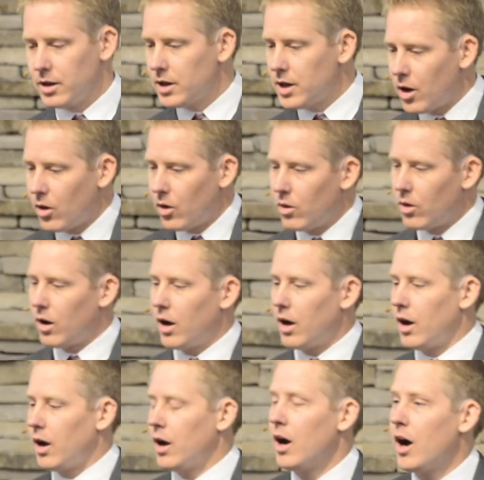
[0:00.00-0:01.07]
Now,
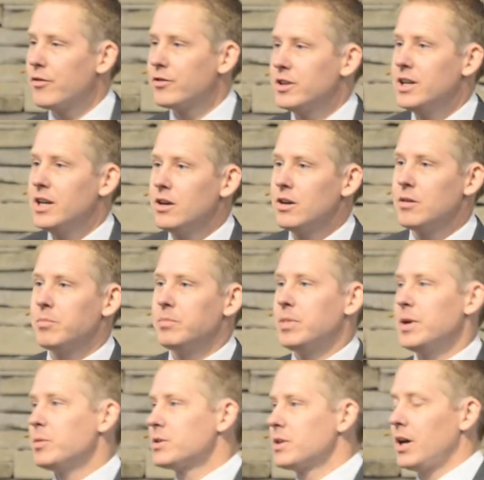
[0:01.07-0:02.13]
I often hear
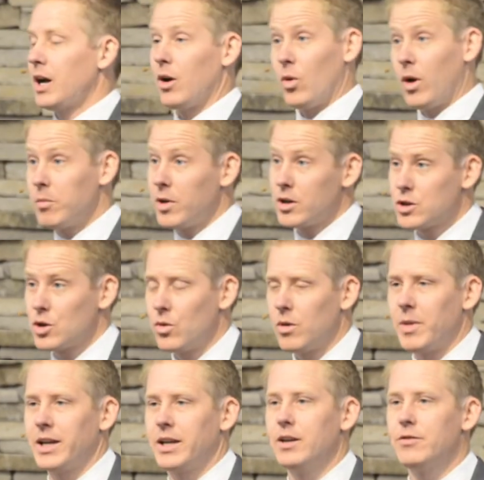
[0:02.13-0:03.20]
people say, well, I'm not sure
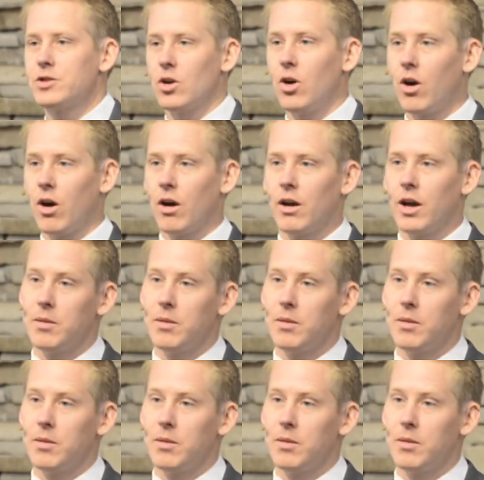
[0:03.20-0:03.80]
what my gifts are.